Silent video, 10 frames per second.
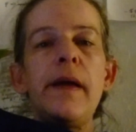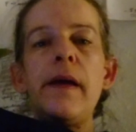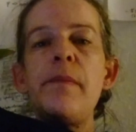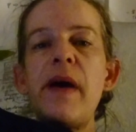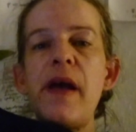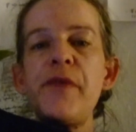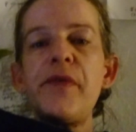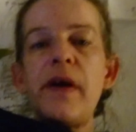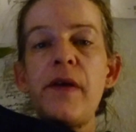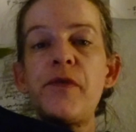I
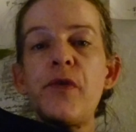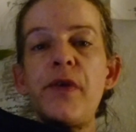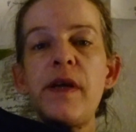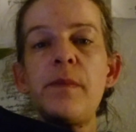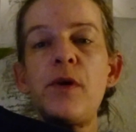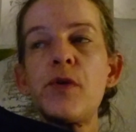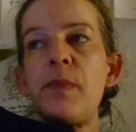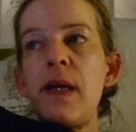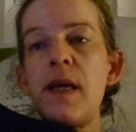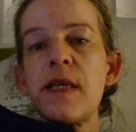have to think about
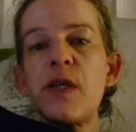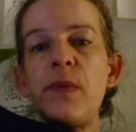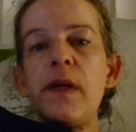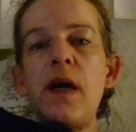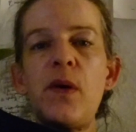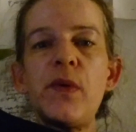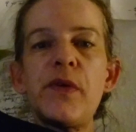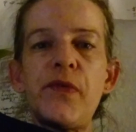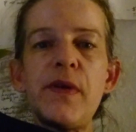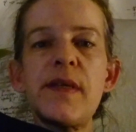my last will, how
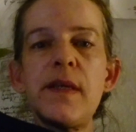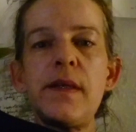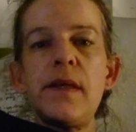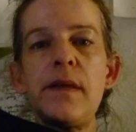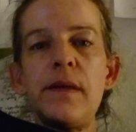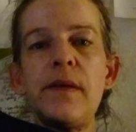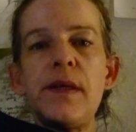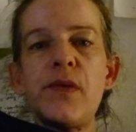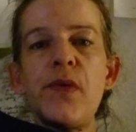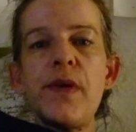it fits
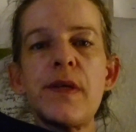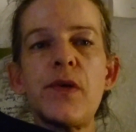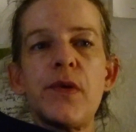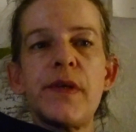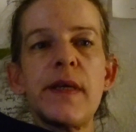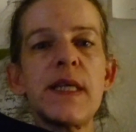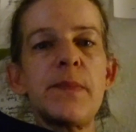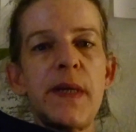into this context,